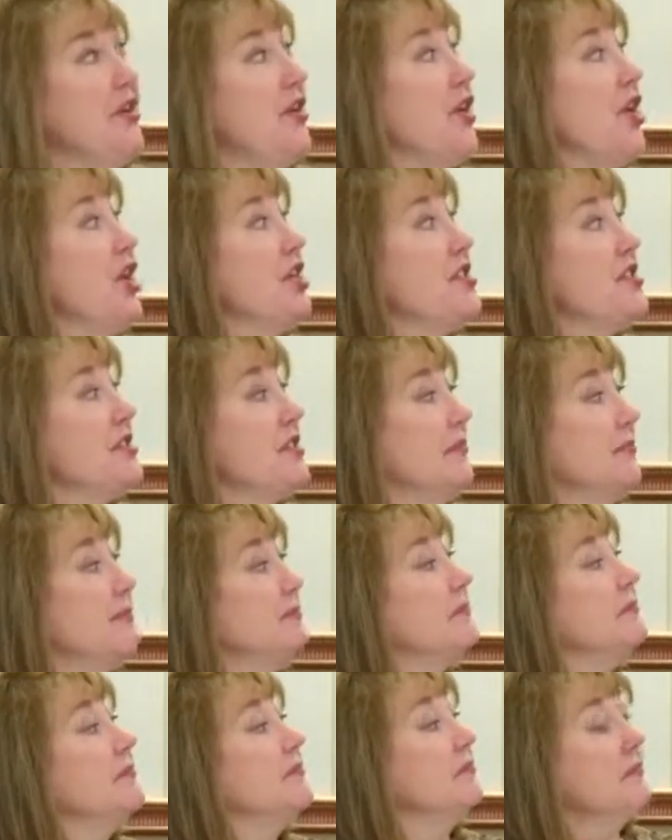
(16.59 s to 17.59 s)
nurse
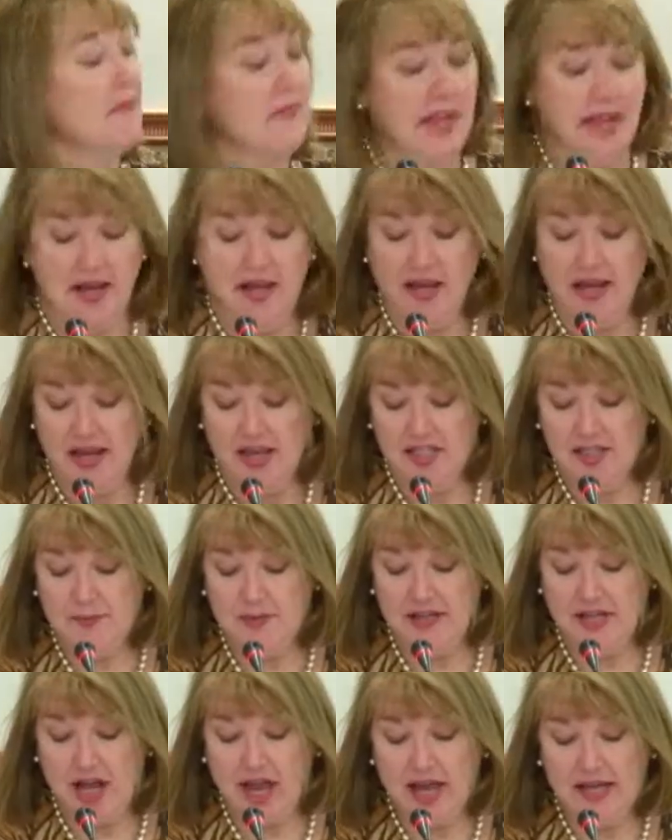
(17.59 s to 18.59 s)
is
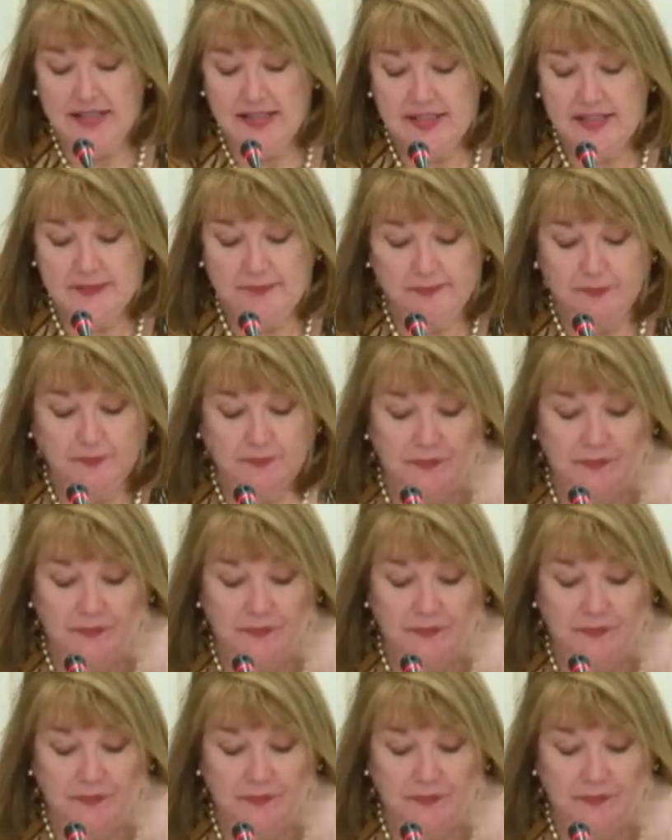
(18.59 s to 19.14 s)
because